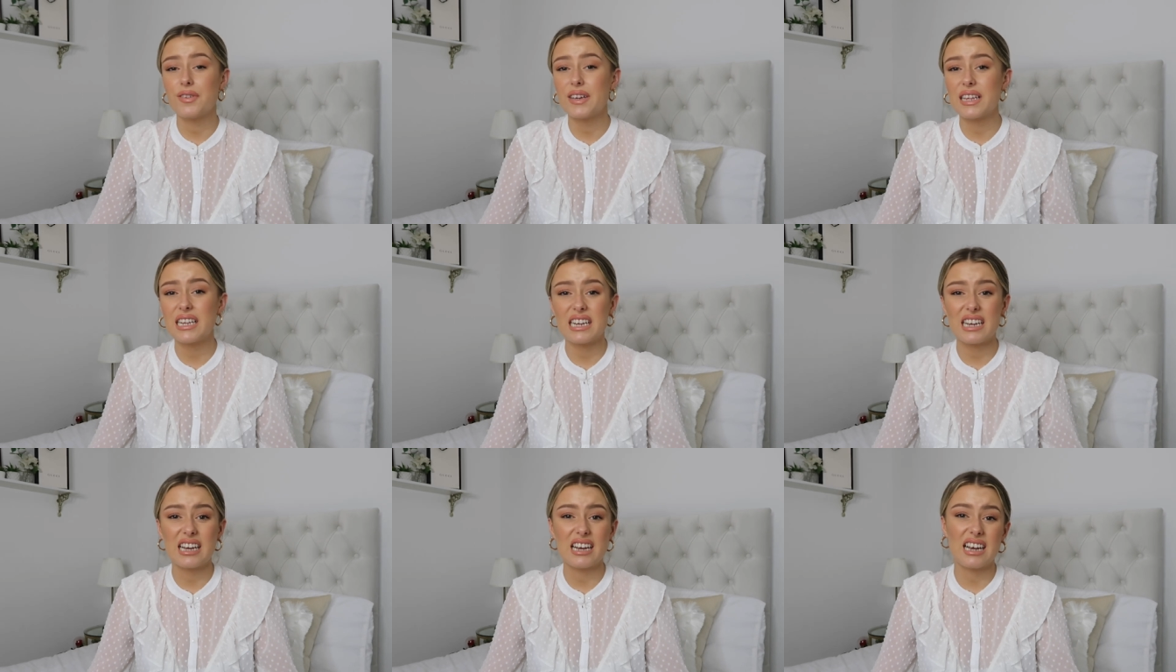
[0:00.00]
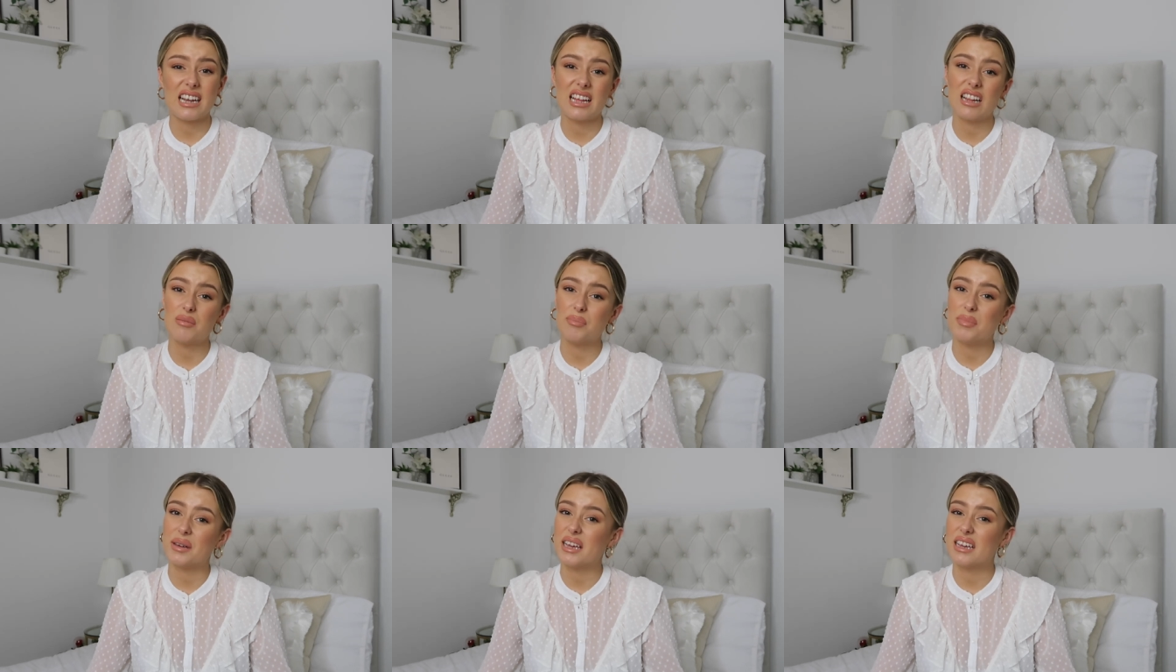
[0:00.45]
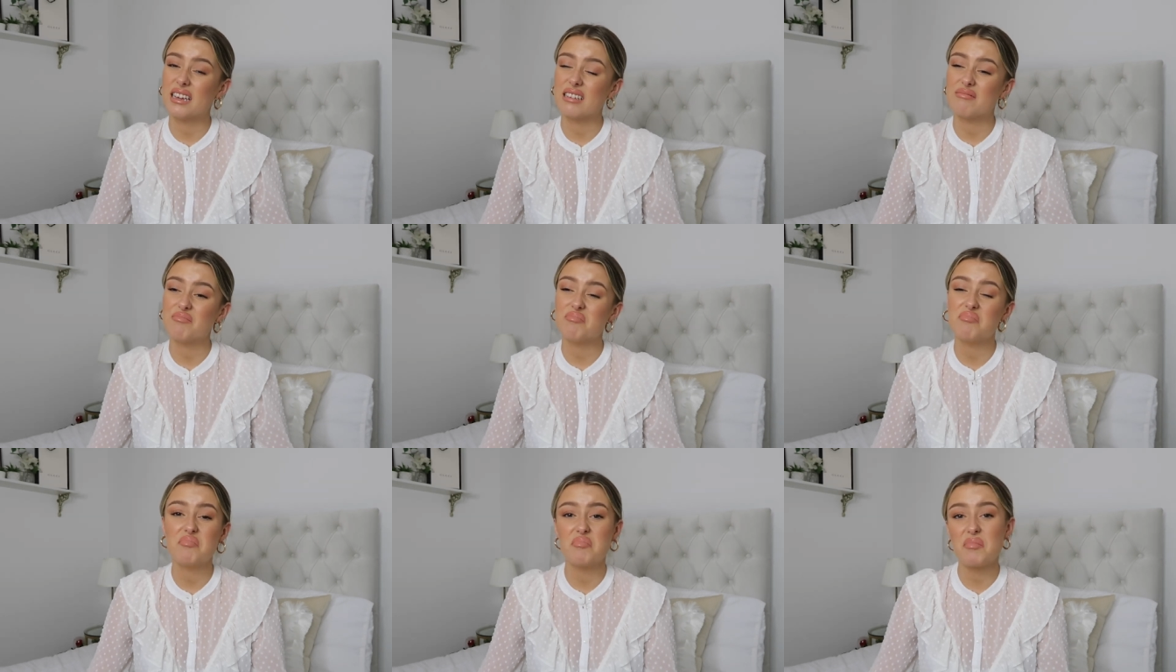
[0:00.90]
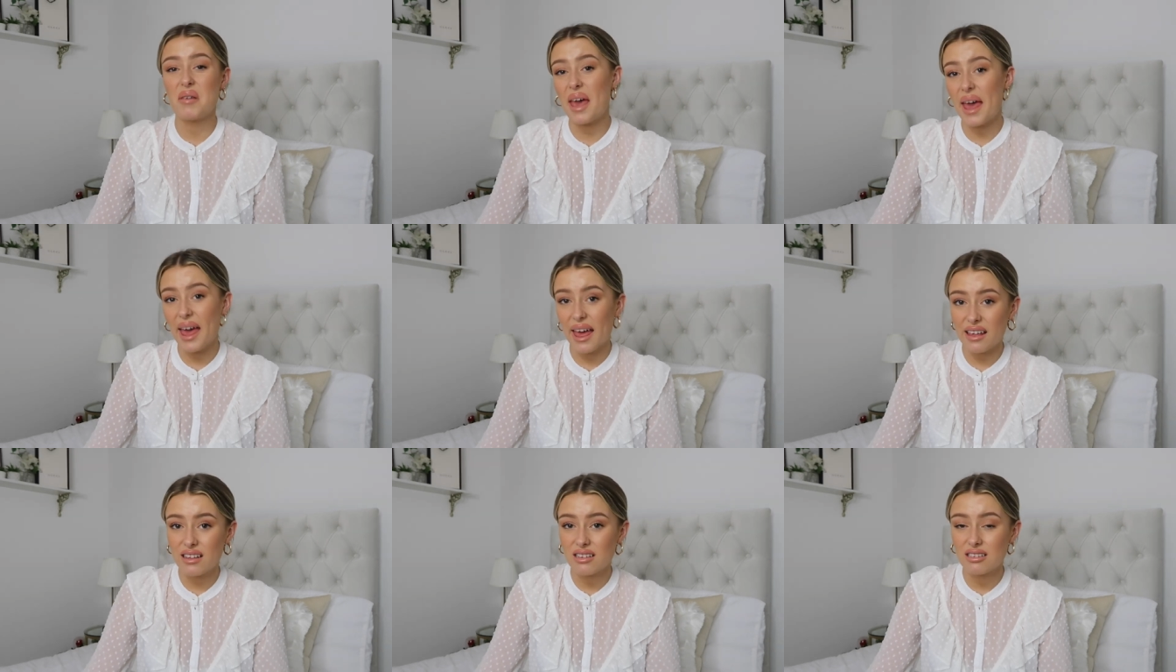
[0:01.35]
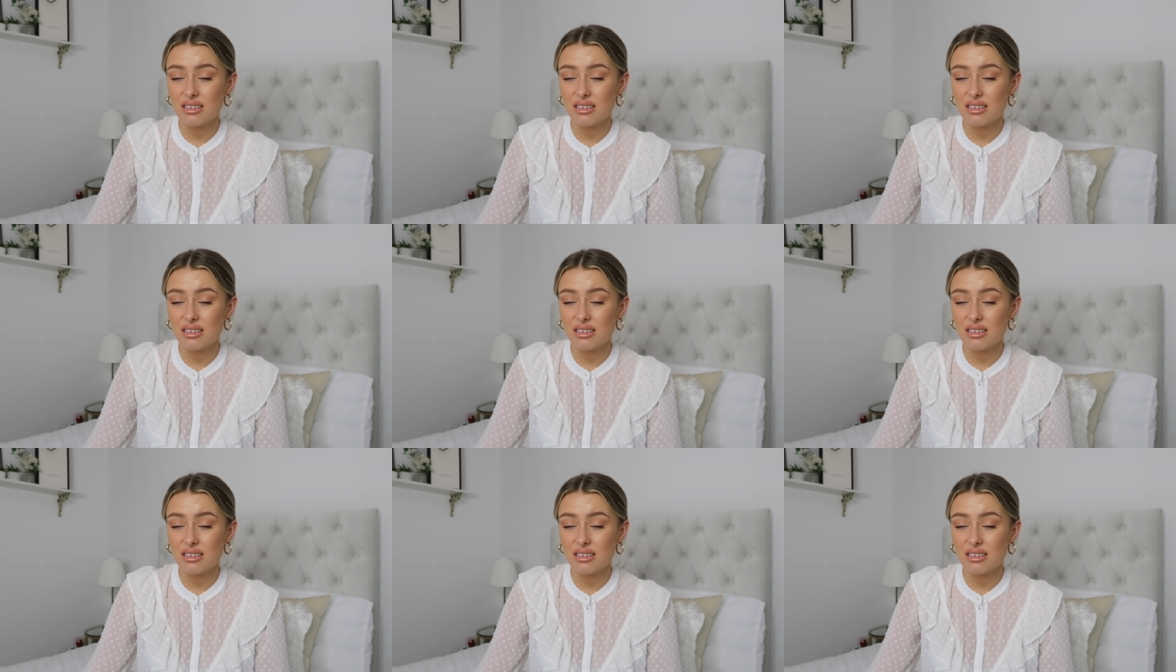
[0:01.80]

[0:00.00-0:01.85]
feeling a little bit meh,